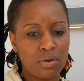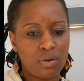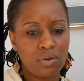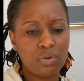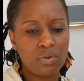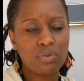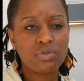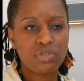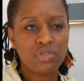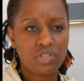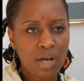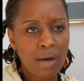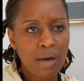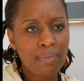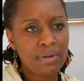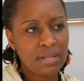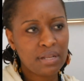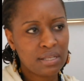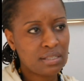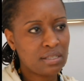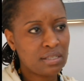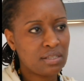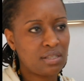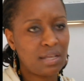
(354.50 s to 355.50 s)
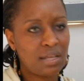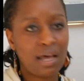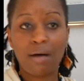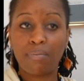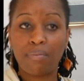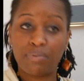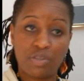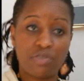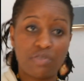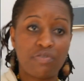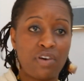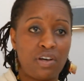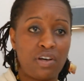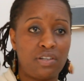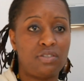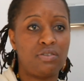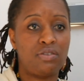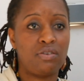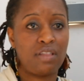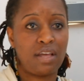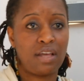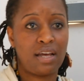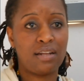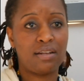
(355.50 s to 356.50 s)
whose job it is is to help to
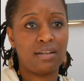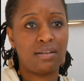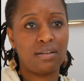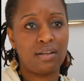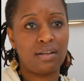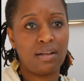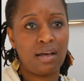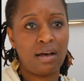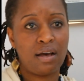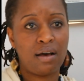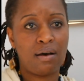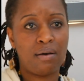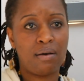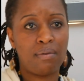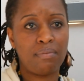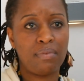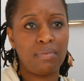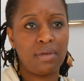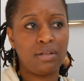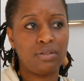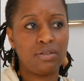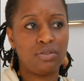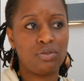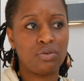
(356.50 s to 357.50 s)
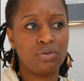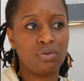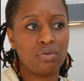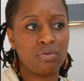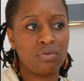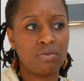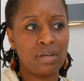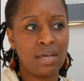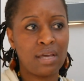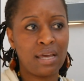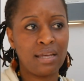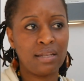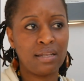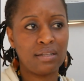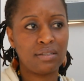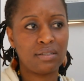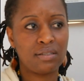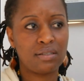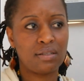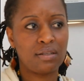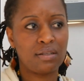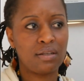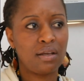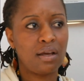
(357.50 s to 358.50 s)
foster that um, and to
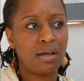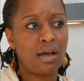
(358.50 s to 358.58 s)
create